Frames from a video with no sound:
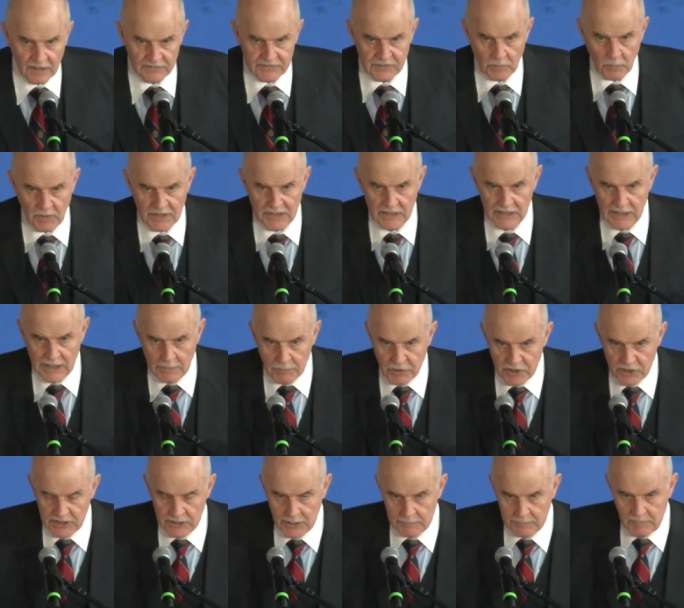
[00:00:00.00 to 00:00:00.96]
as the one
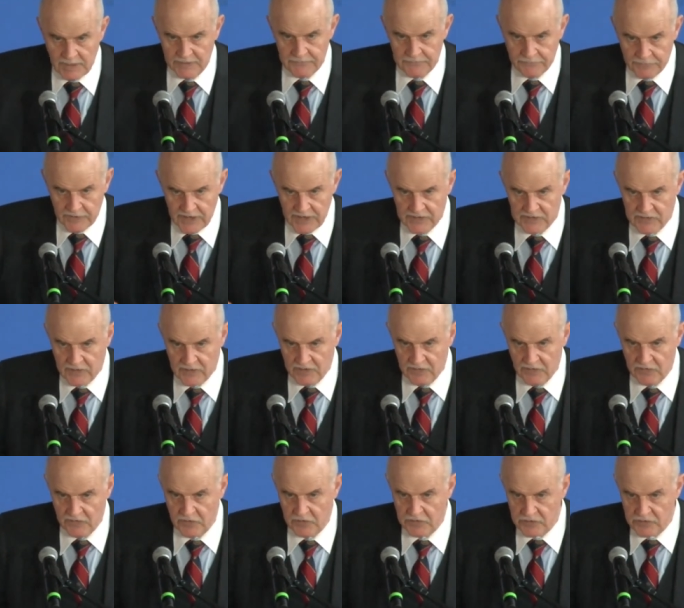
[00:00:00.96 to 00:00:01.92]
elaborated by
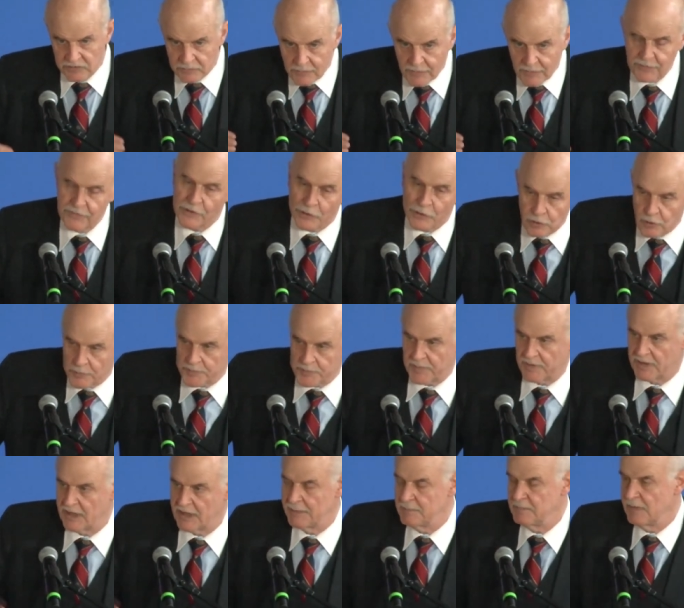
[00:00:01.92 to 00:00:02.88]
Fraser Institute, one of the
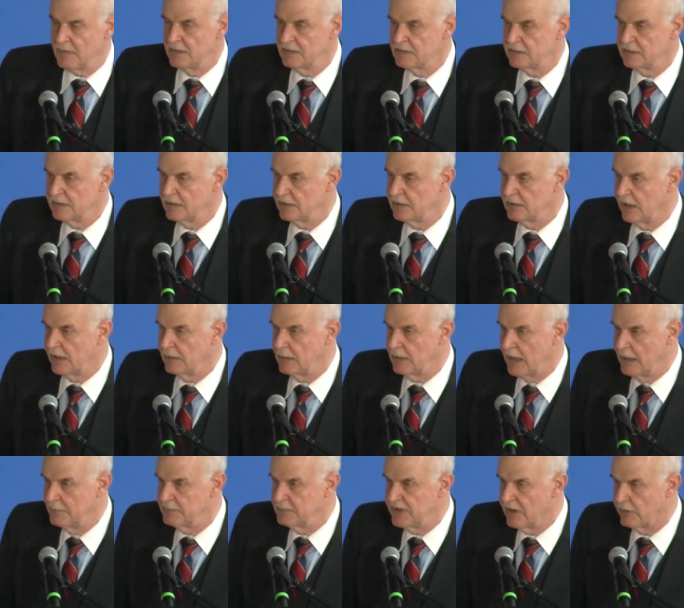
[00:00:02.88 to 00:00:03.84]
group I'm
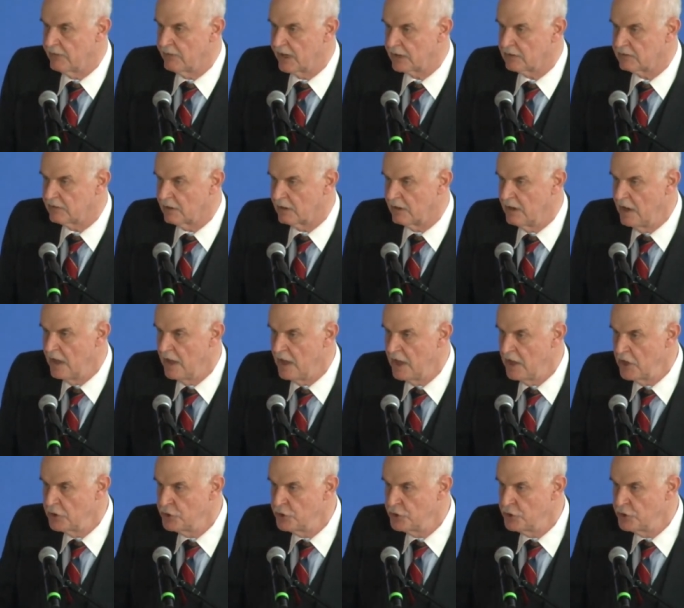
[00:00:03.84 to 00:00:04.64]
uh, I'm director,